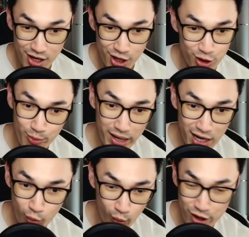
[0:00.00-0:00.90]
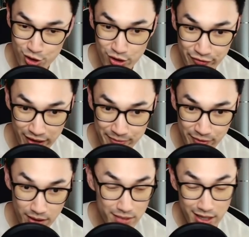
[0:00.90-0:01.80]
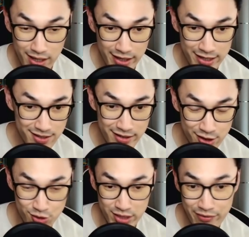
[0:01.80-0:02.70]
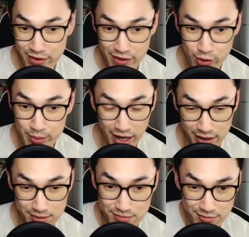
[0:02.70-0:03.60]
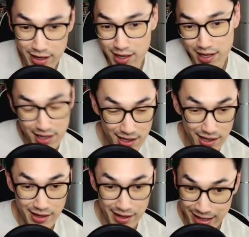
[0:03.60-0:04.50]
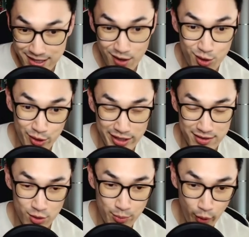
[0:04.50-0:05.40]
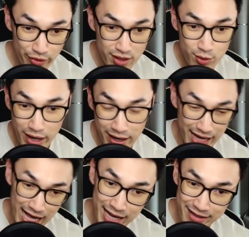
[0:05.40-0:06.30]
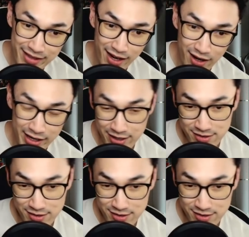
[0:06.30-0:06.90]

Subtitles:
no matter where you're trying to fight him from, he's going to hit you, even if you're behind him, right? That's how annoying it is. So both on the ground and in the air, he does the